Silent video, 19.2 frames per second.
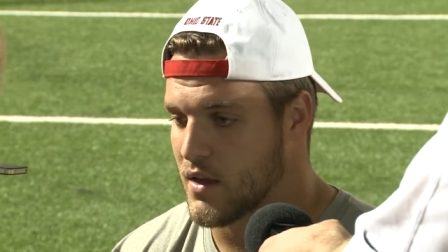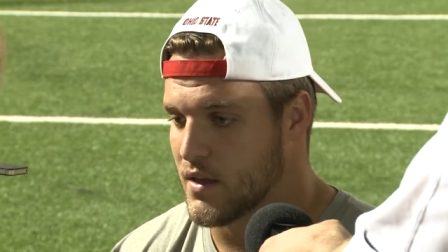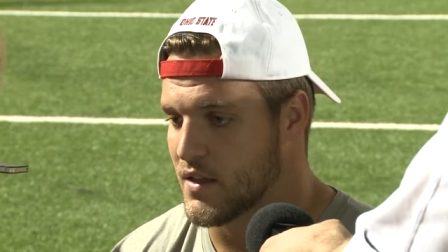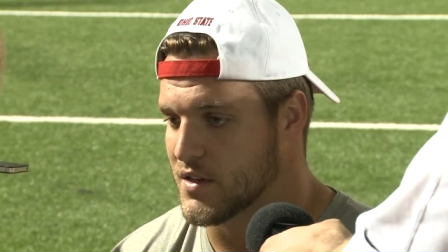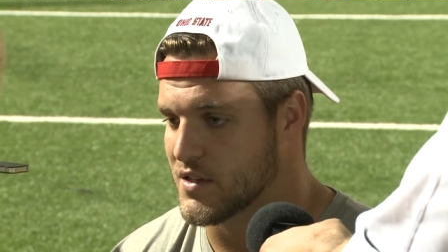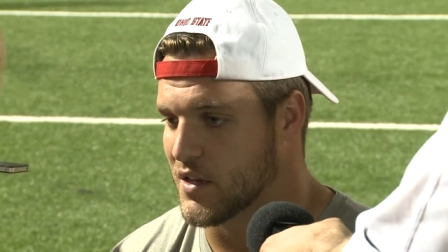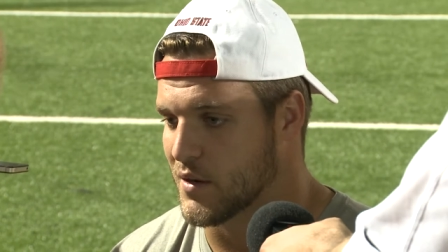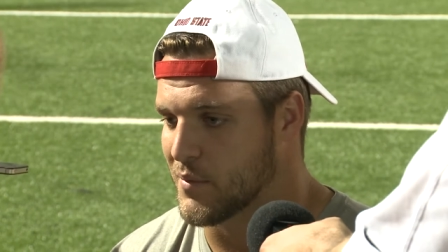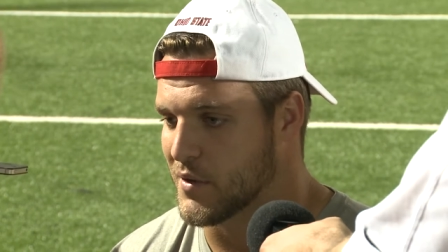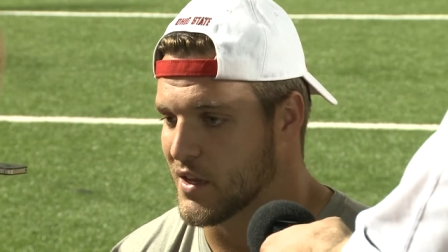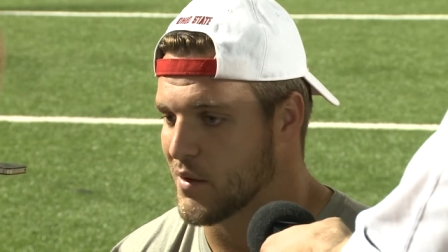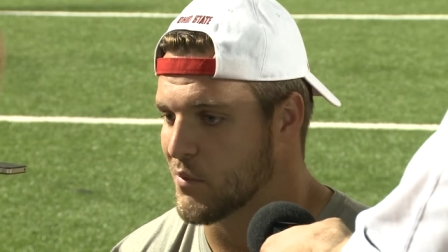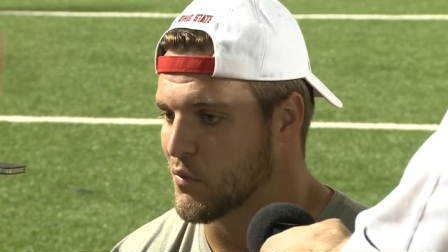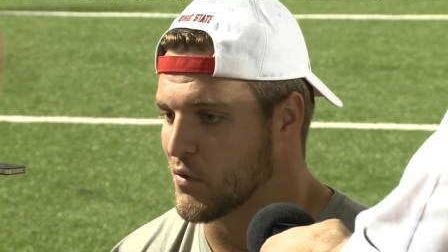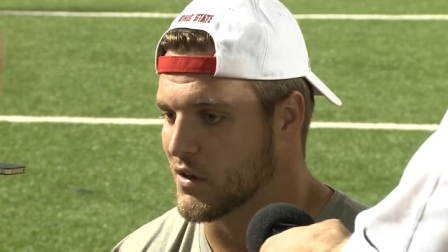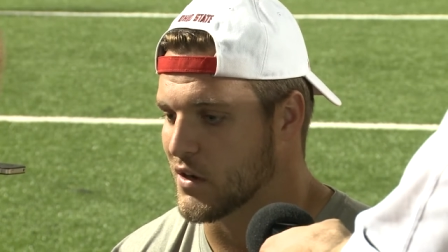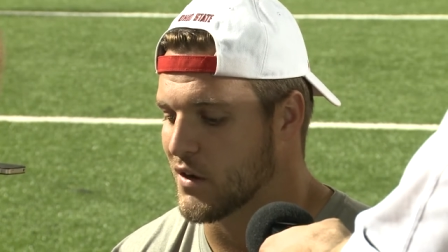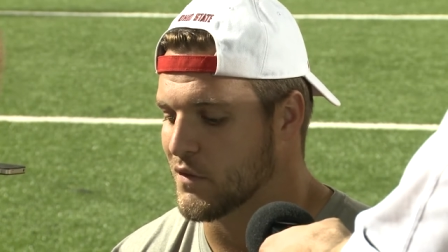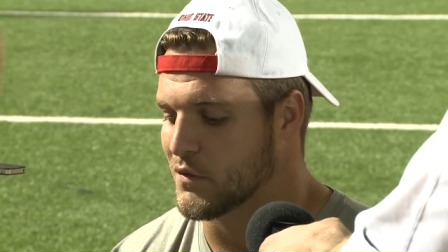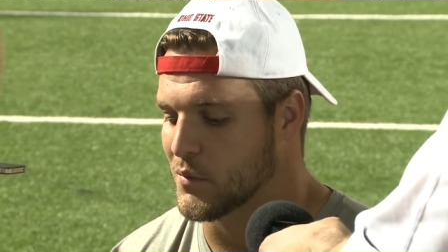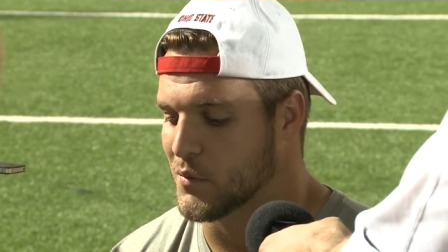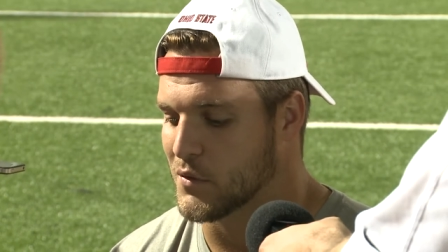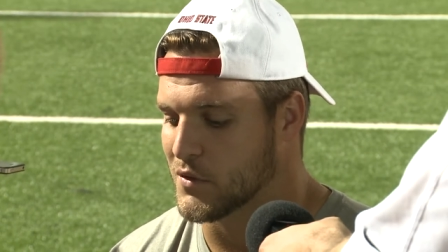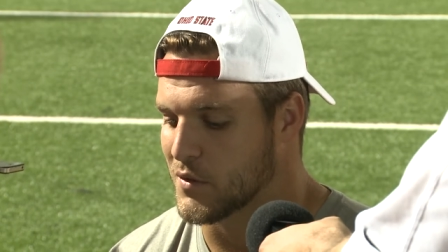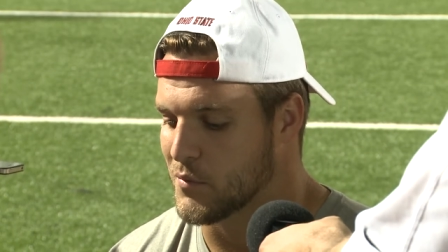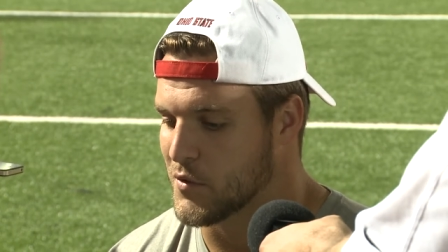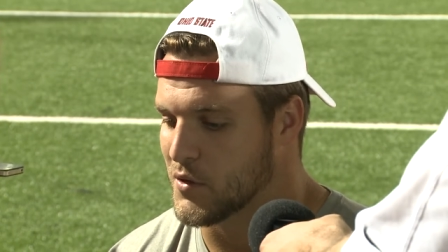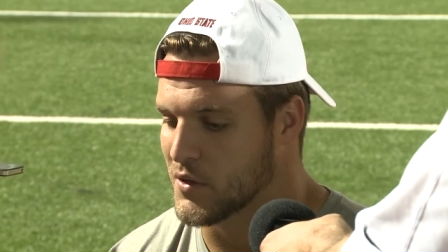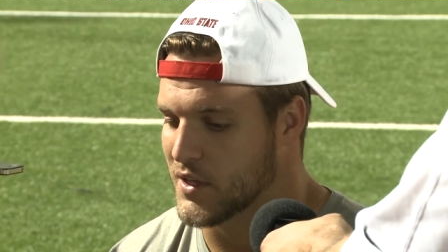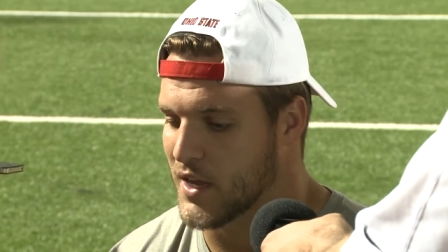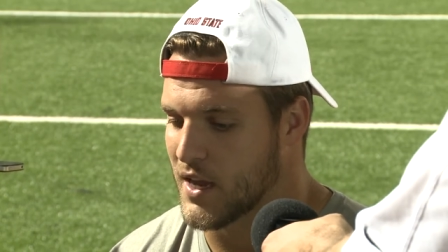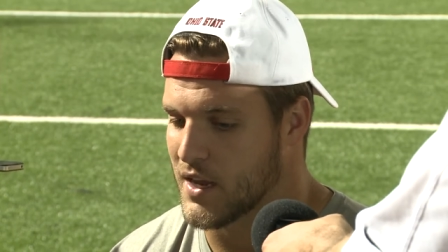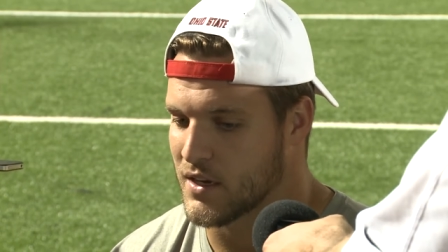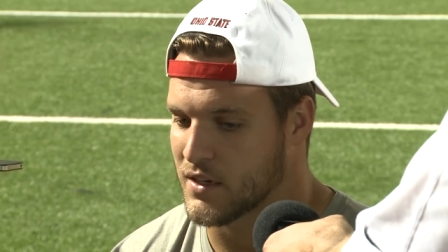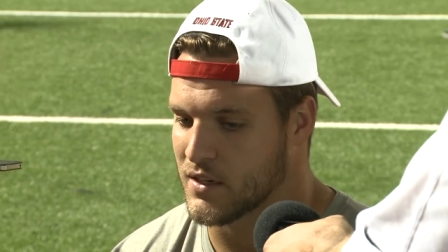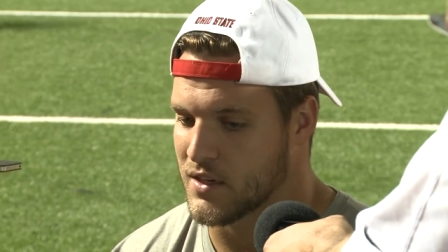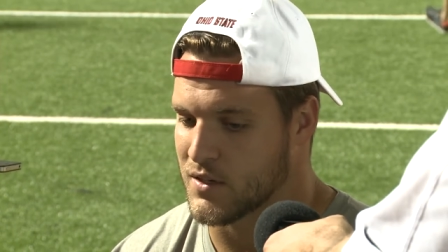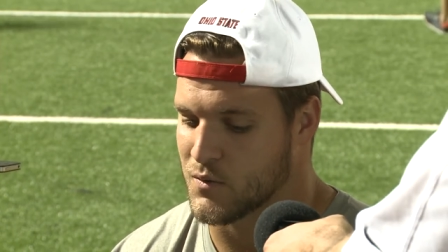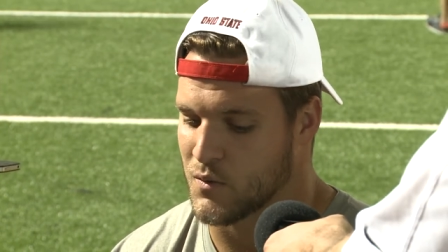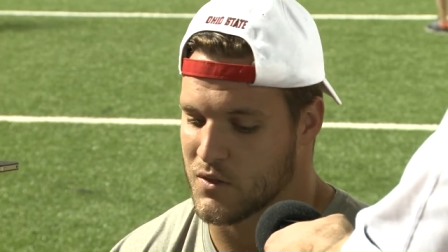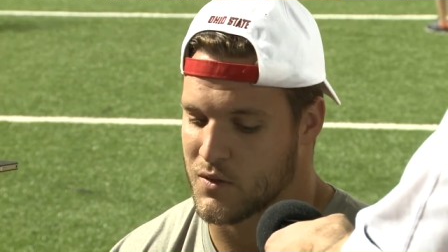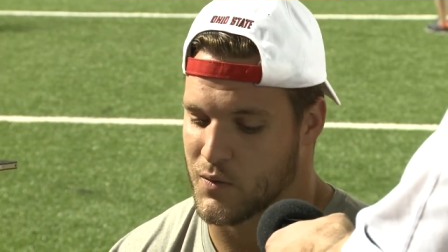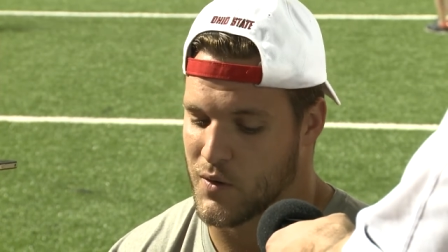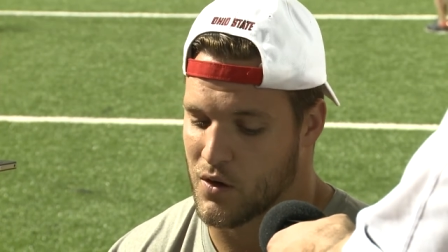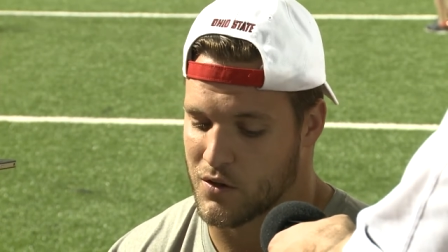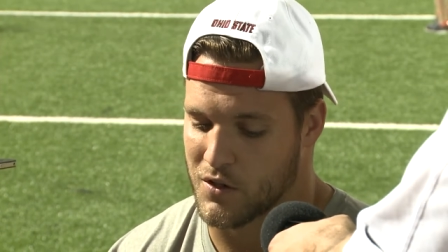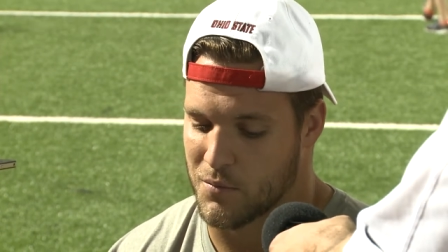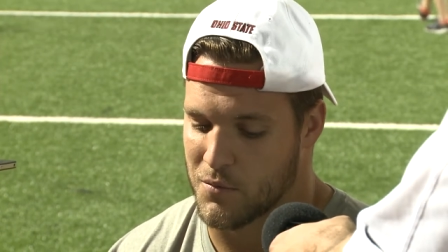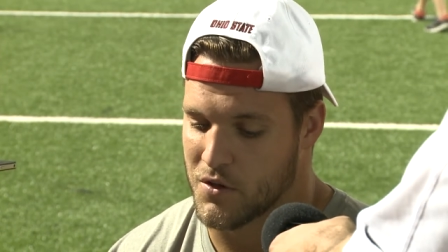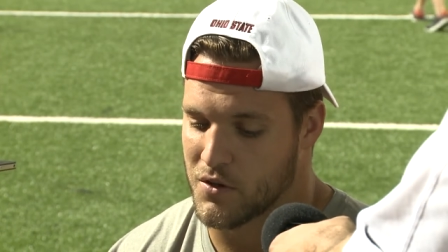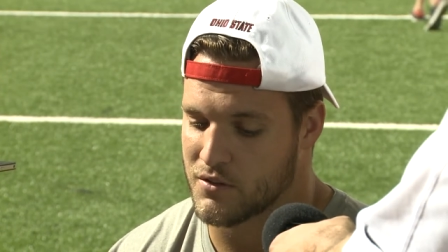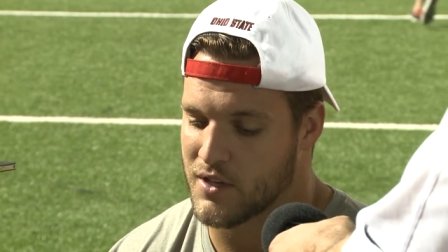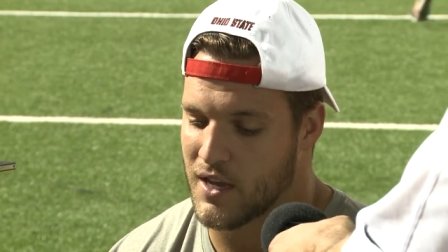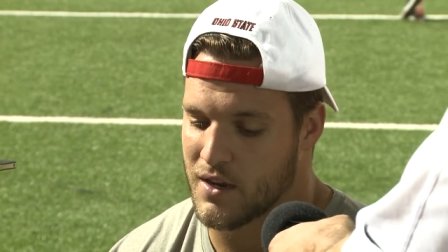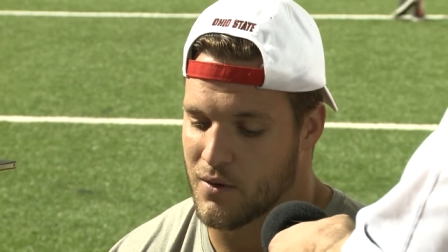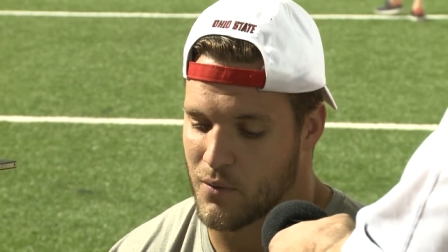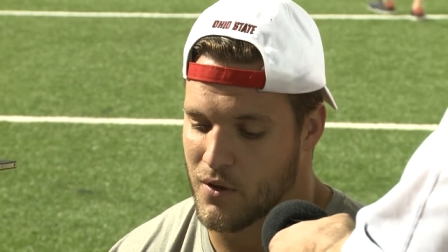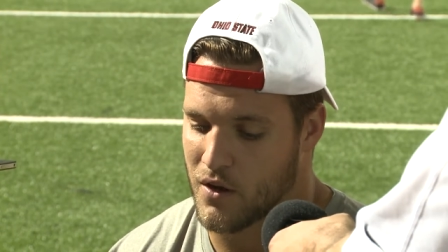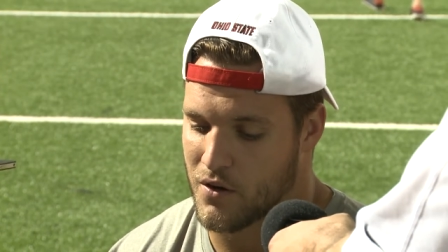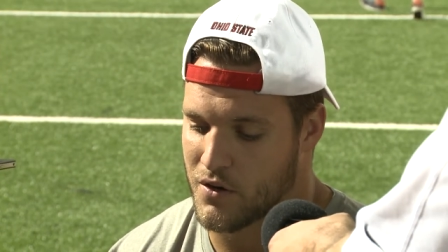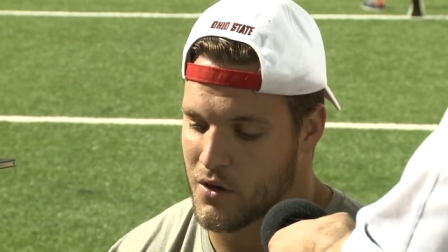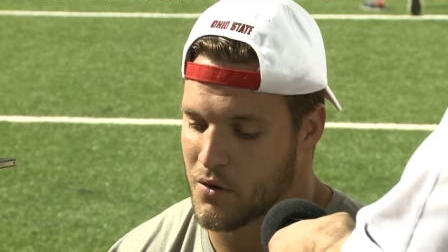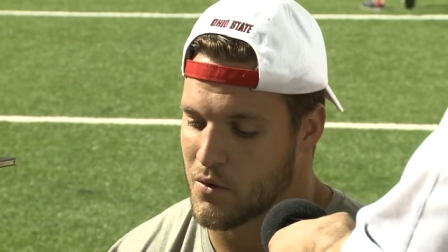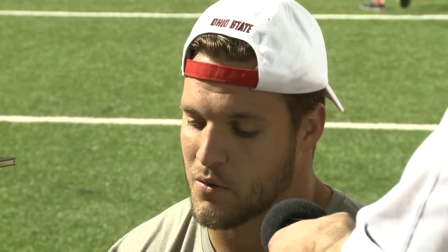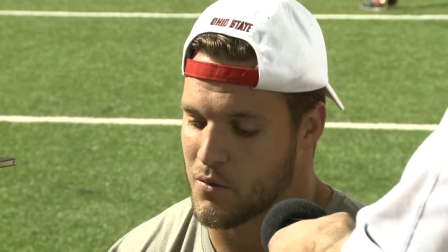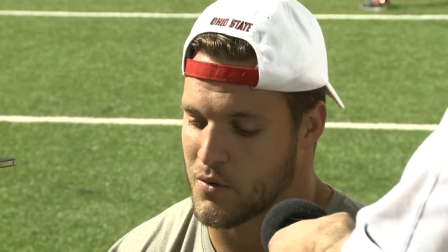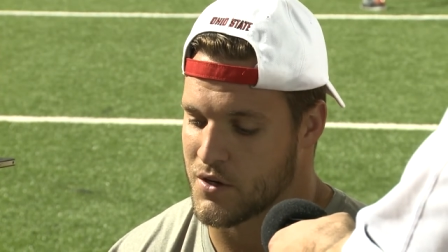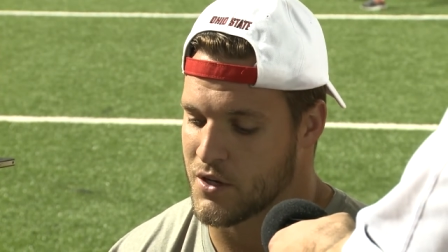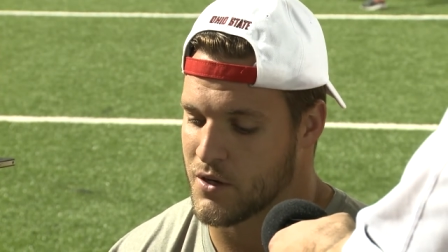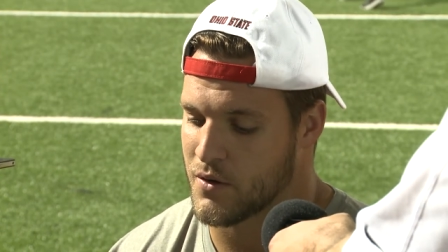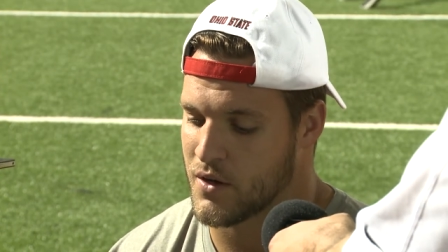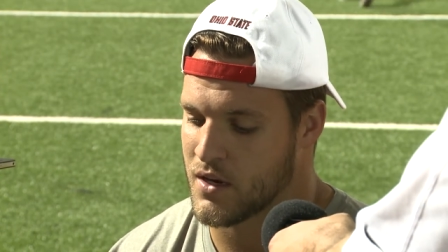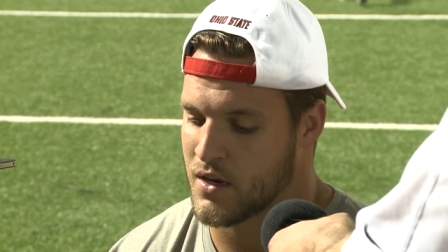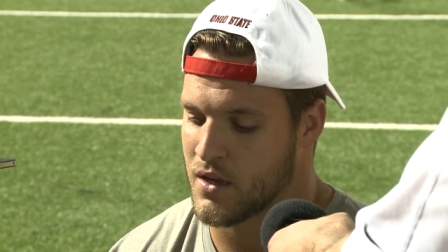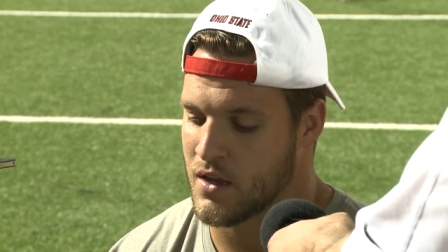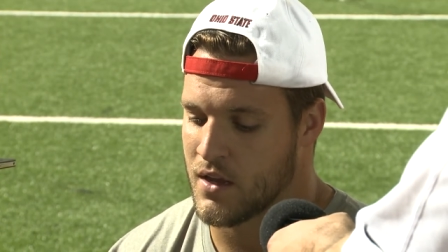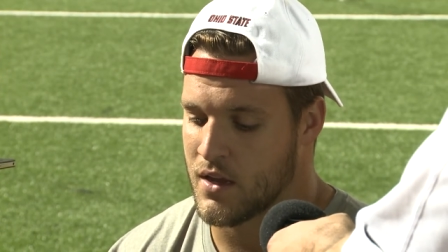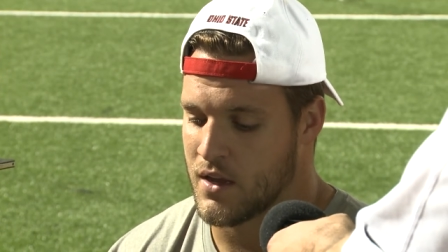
They just got to become more comfortable communicating because once we all communicate and we all know what we're doing,